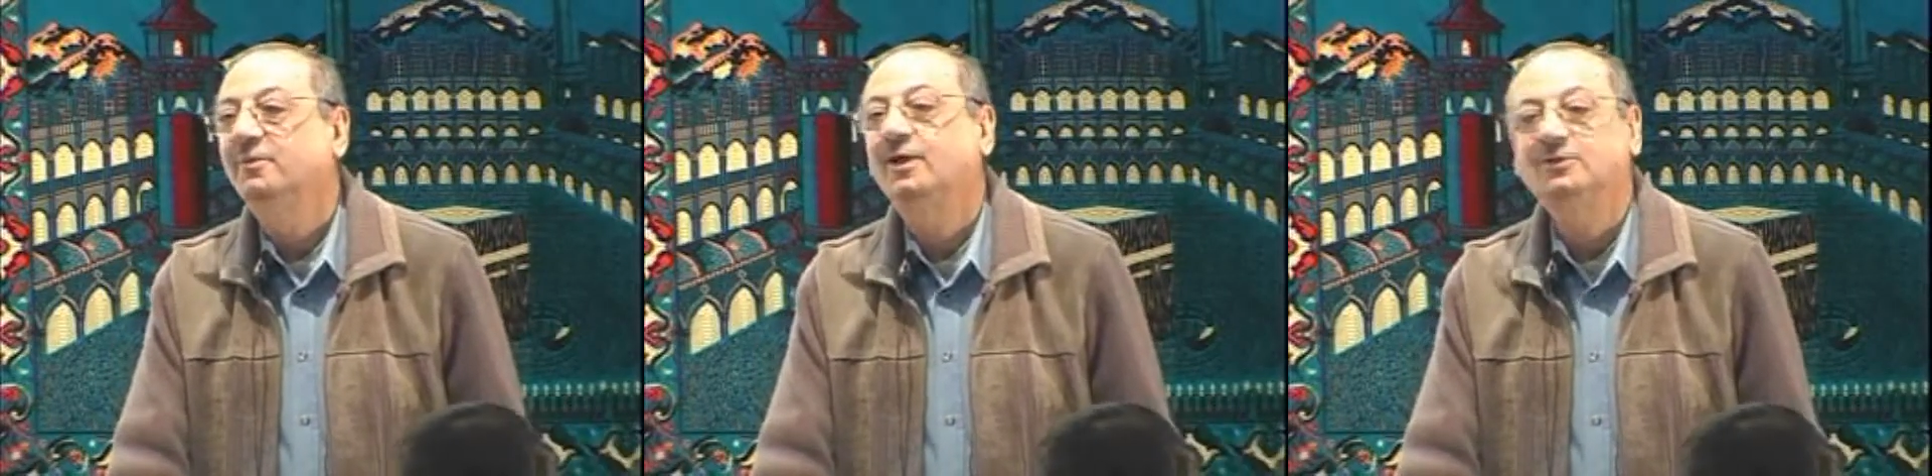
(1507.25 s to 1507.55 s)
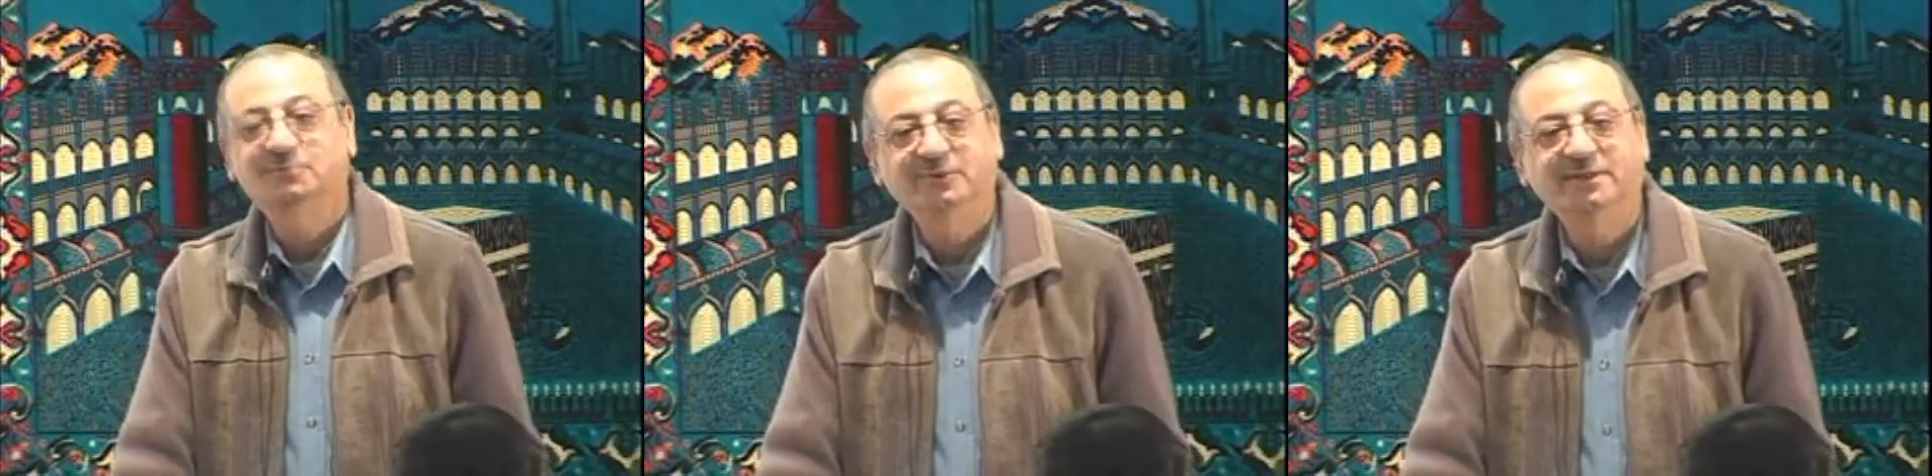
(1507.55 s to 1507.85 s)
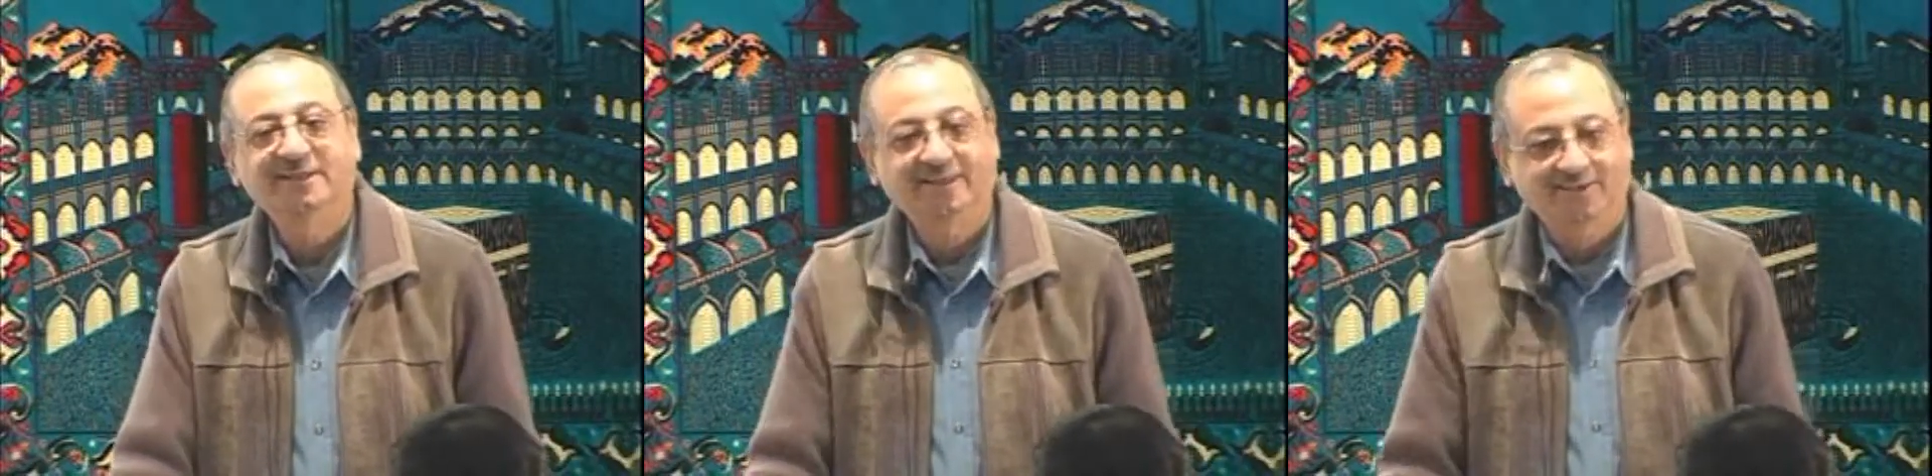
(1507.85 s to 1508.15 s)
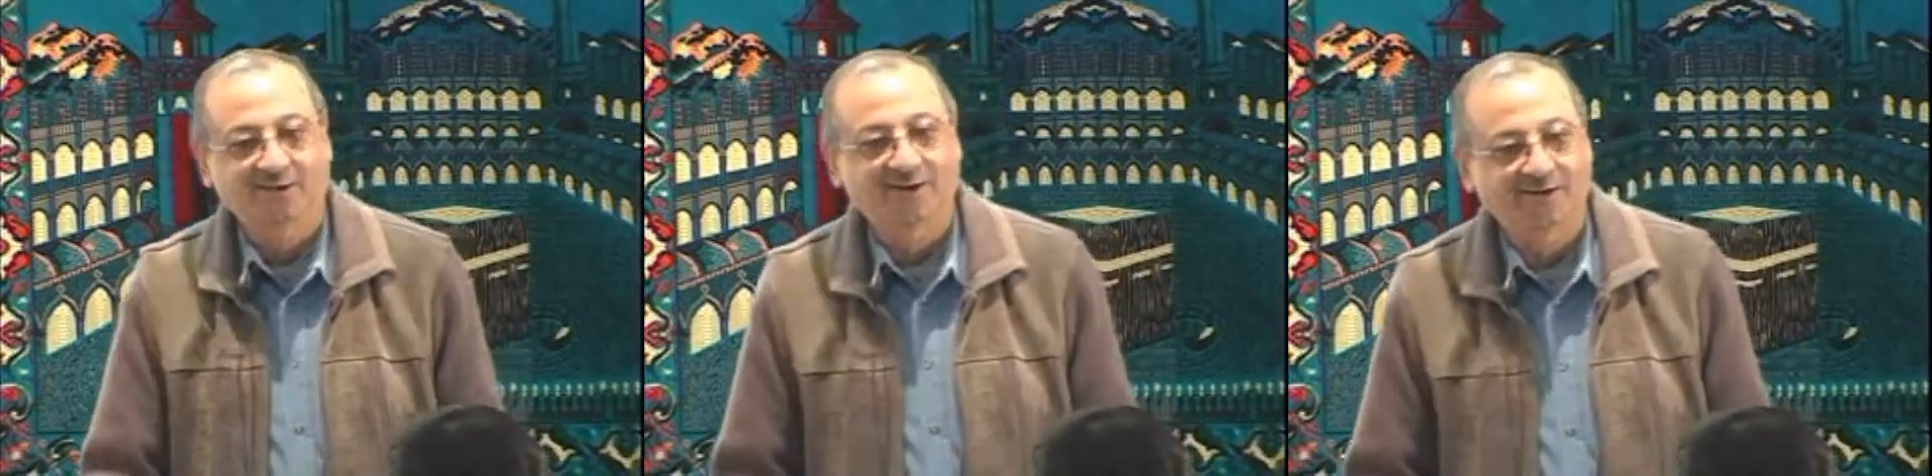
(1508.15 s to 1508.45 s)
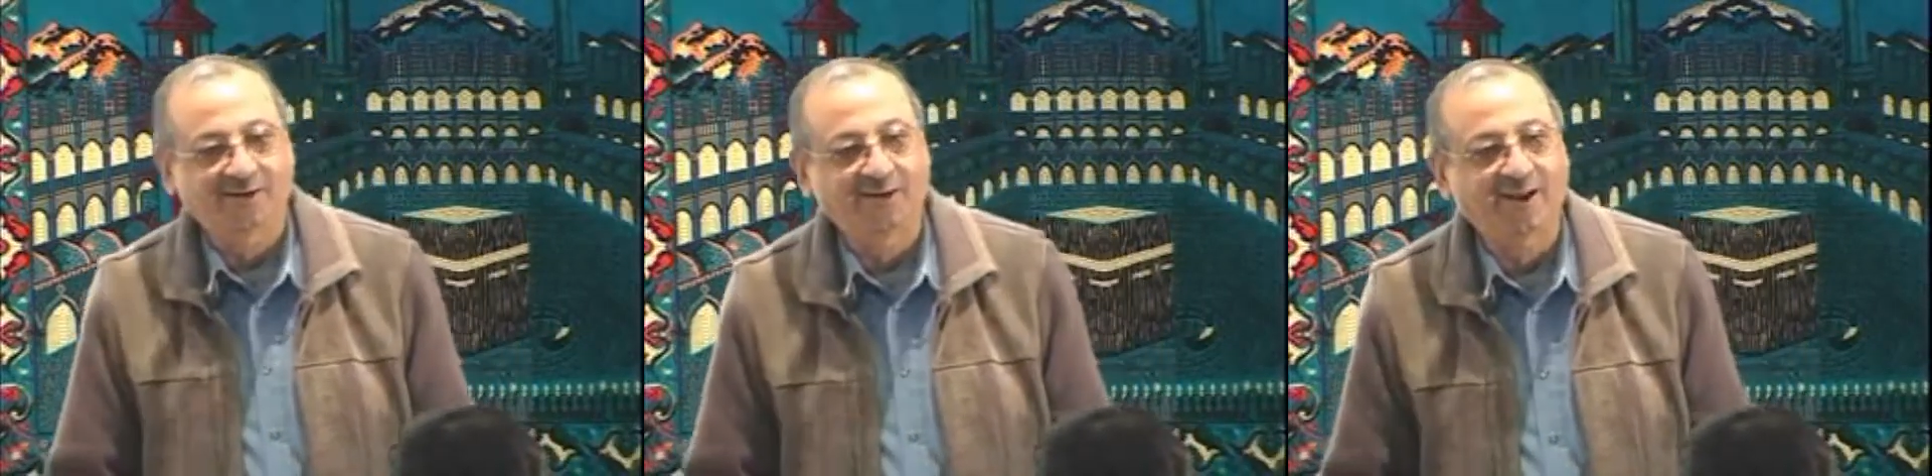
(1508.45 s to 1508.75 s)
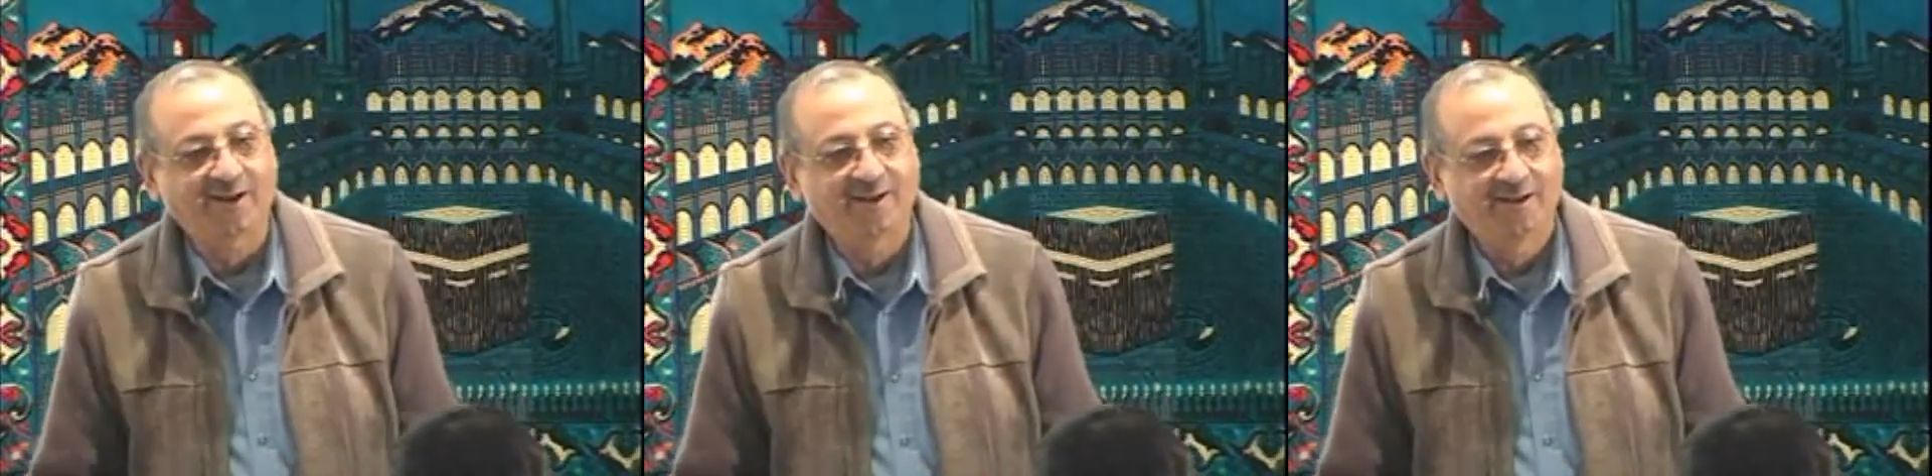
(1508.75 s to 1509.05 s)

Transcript: Because we got a little